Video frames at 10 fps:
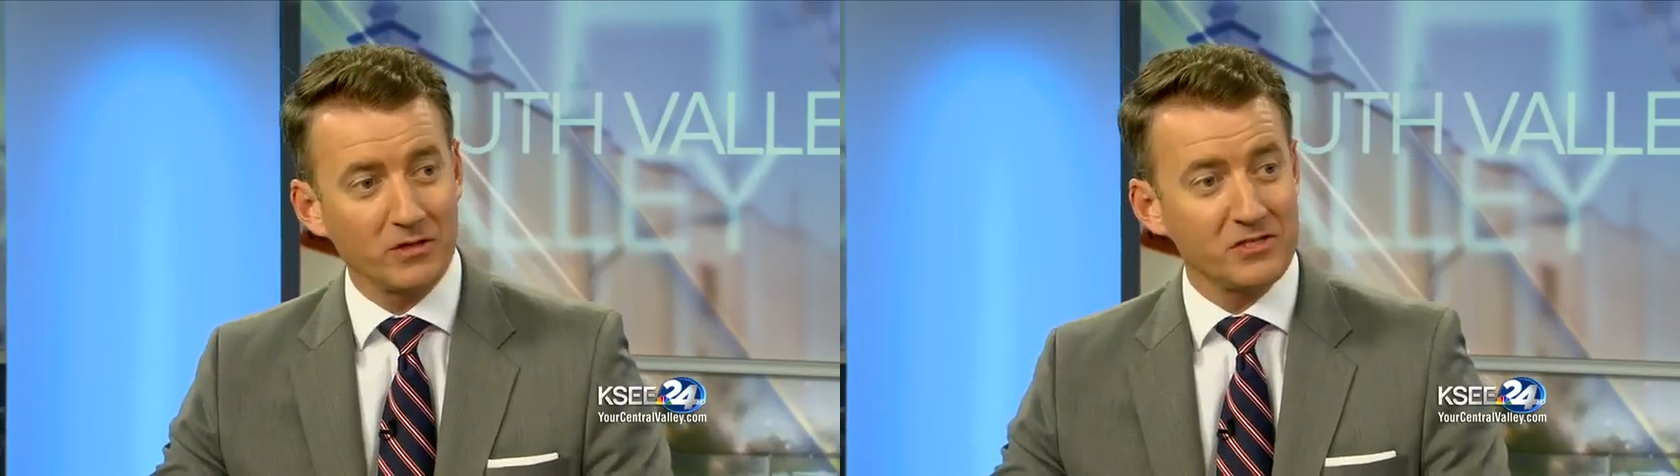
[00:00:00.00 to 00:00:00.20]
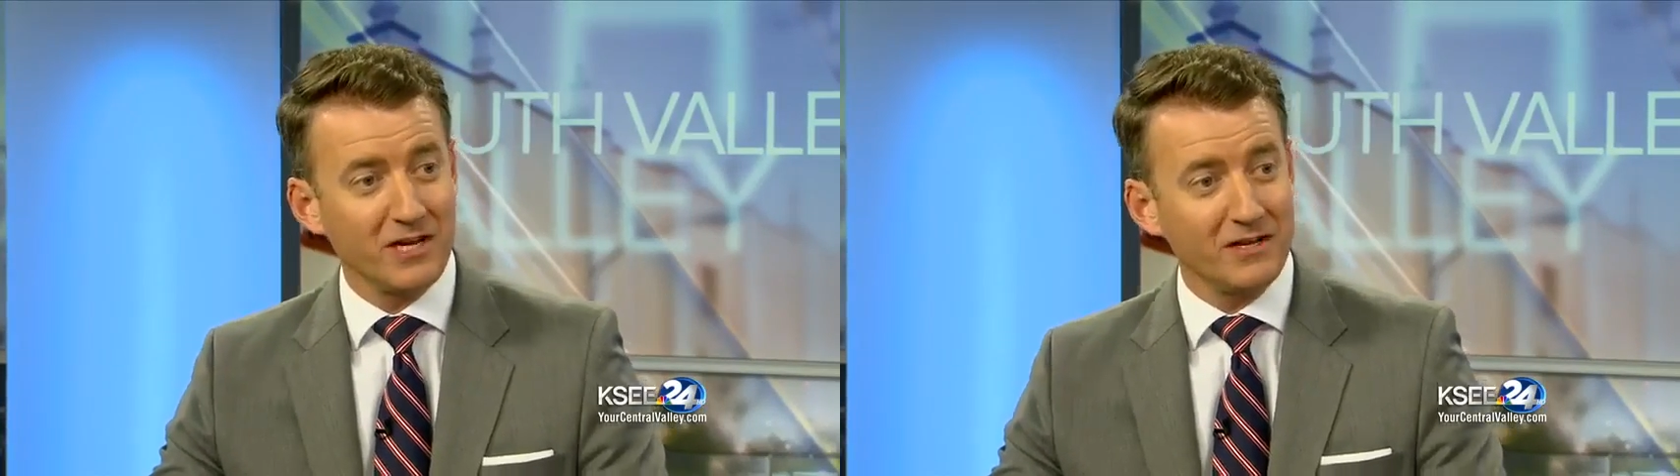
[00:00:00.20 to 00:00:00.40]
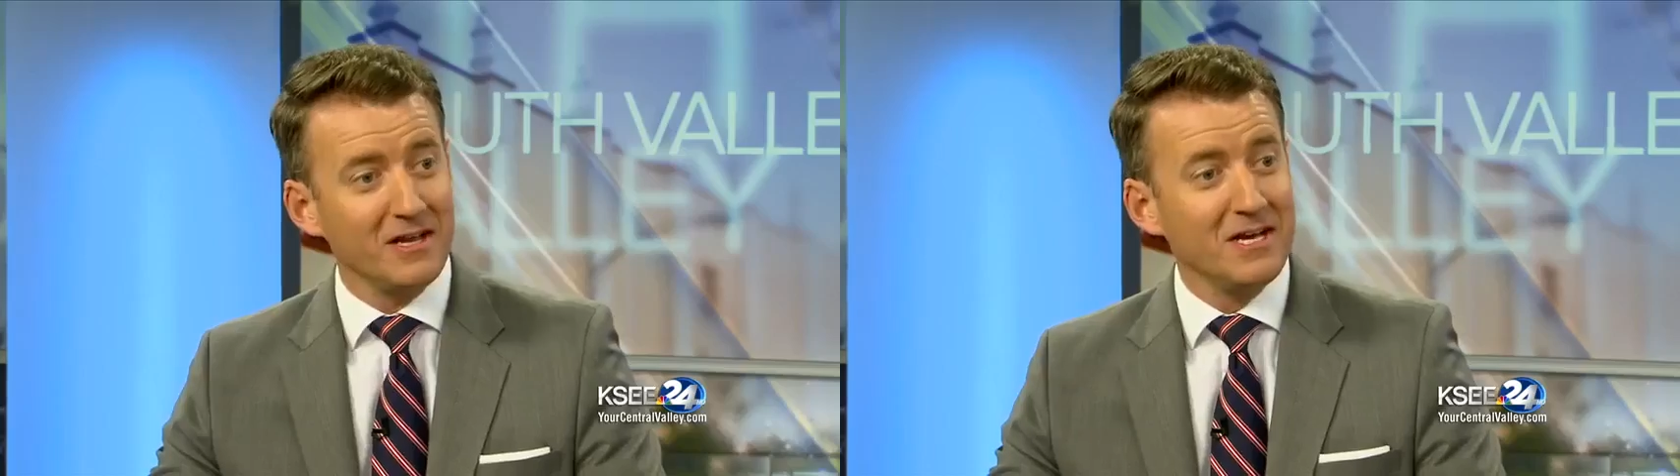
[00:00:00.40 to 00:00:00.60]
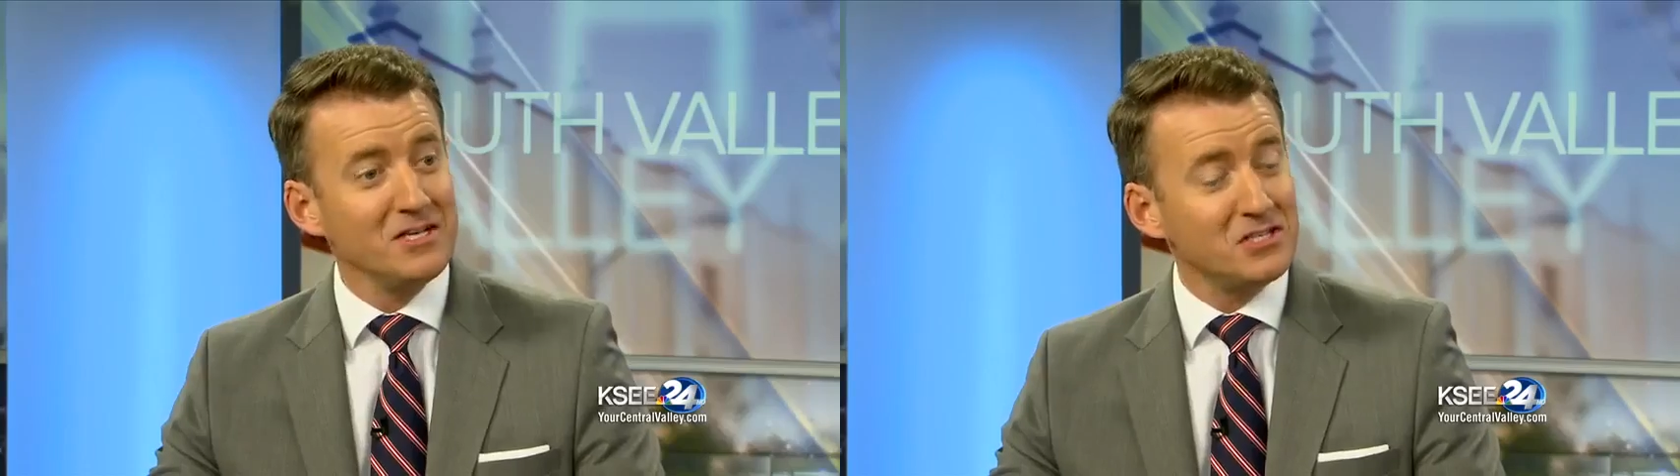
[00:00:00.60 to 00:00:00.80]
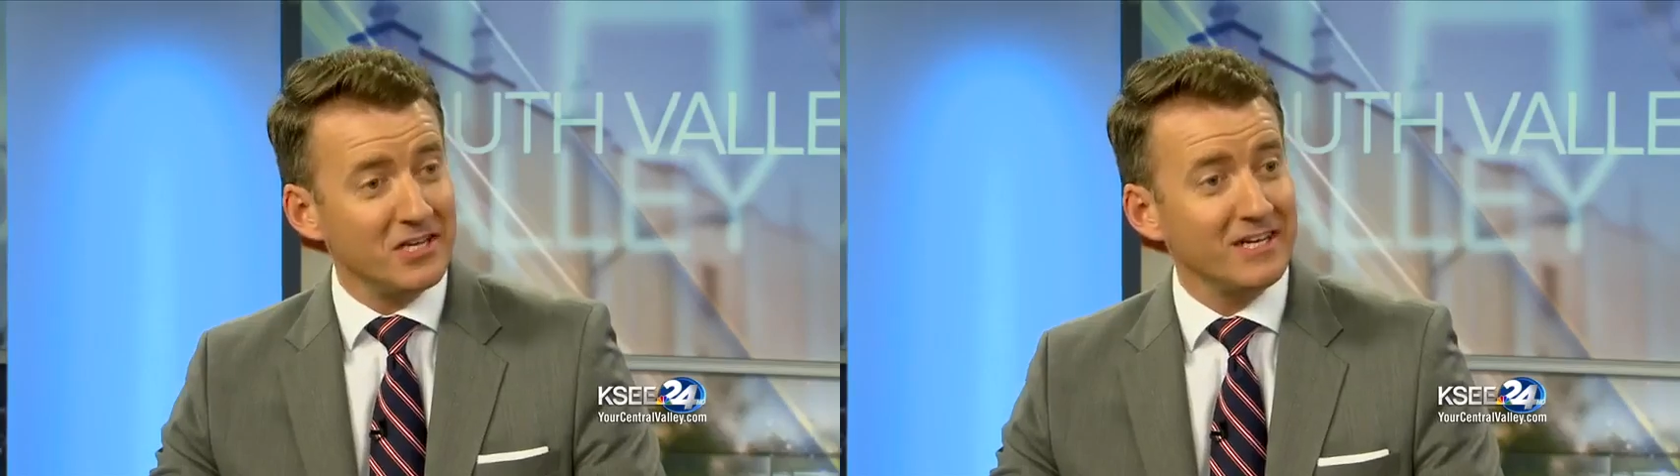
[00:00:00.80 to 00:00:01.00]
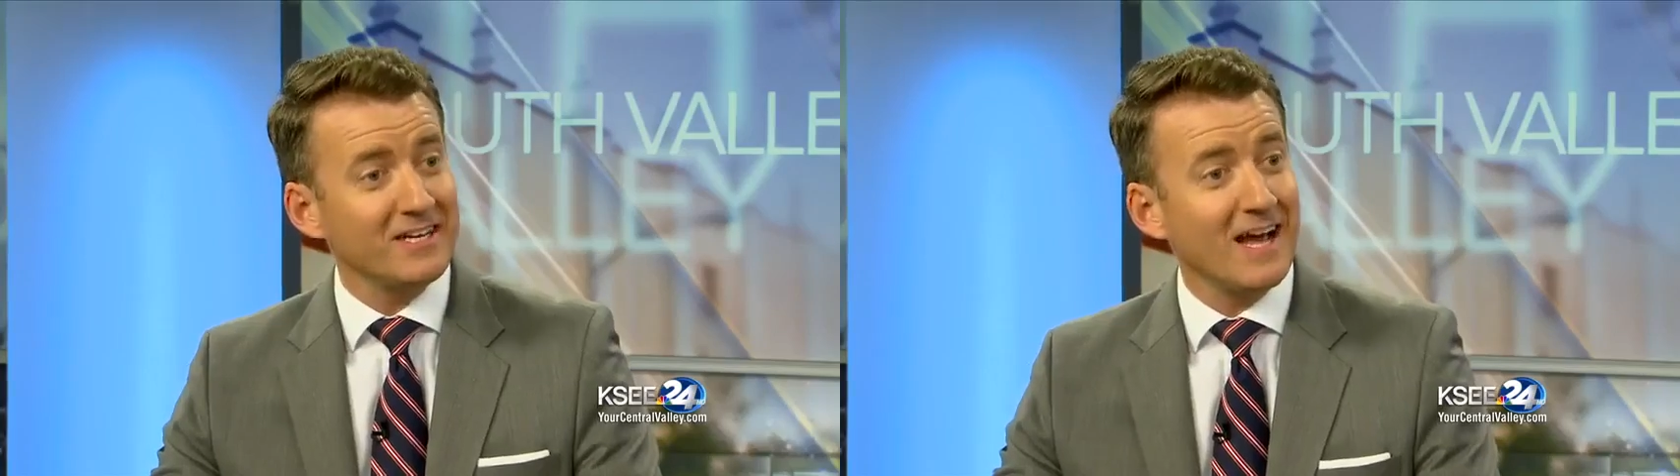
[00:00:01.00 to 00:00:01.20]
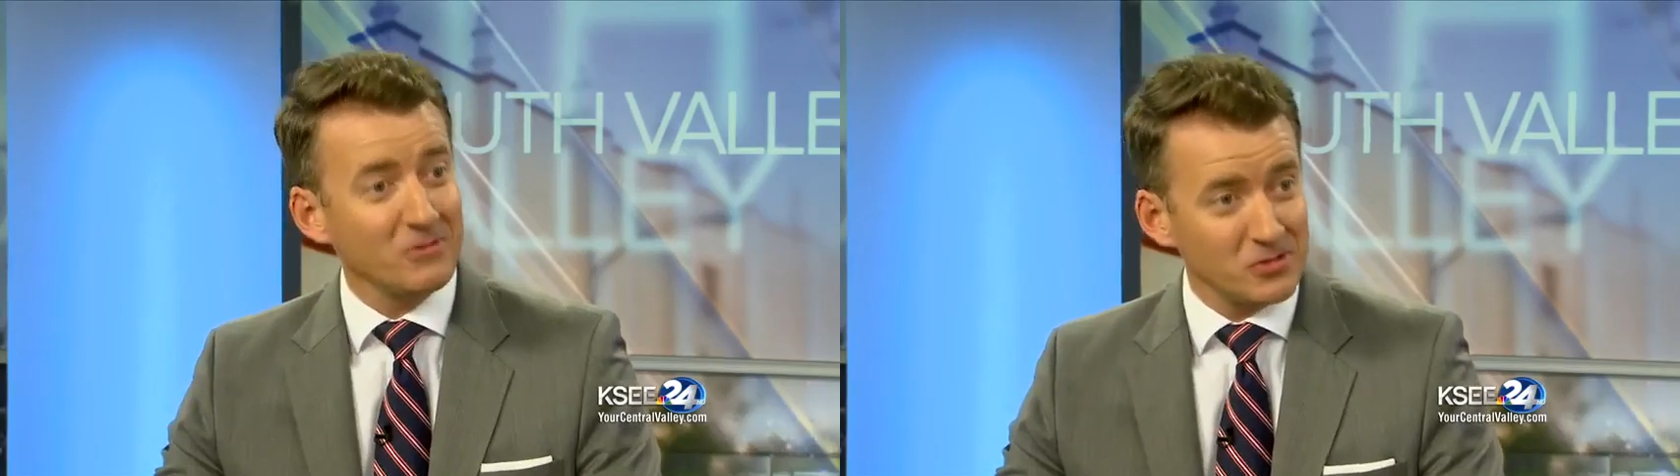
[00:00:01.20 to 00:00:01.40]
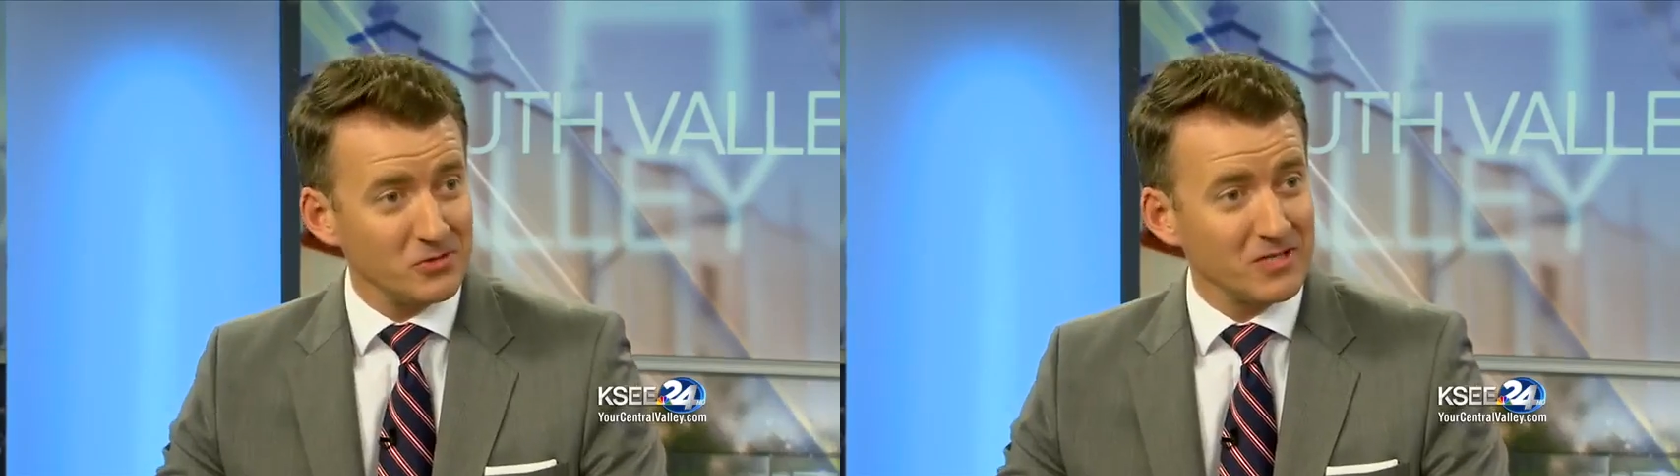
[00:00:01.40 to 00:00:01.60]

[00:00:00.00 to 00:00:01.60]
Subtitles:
say, on city councils.